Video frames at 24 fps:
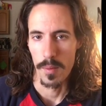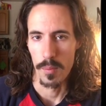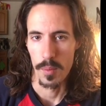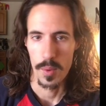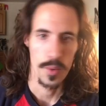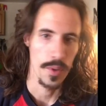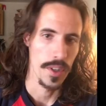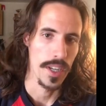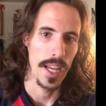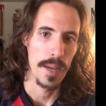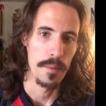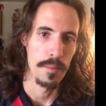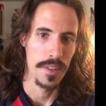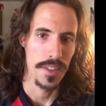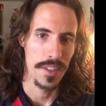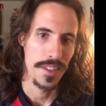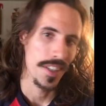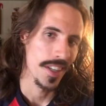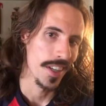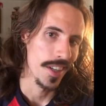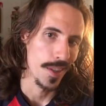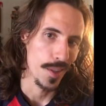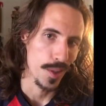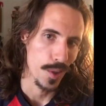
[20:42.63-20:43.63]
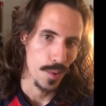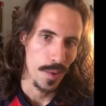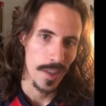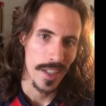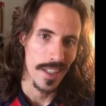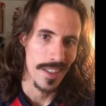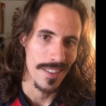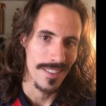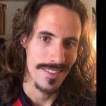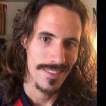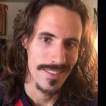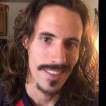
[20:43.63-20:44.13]
Look what happened to Terry
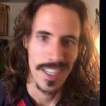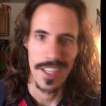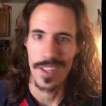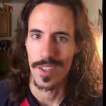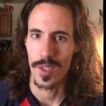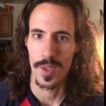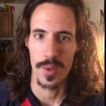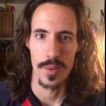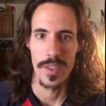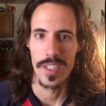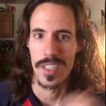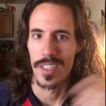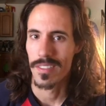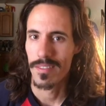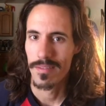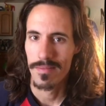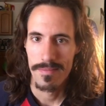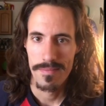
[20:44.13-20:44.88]
O'Quinn. Terry O'Quinn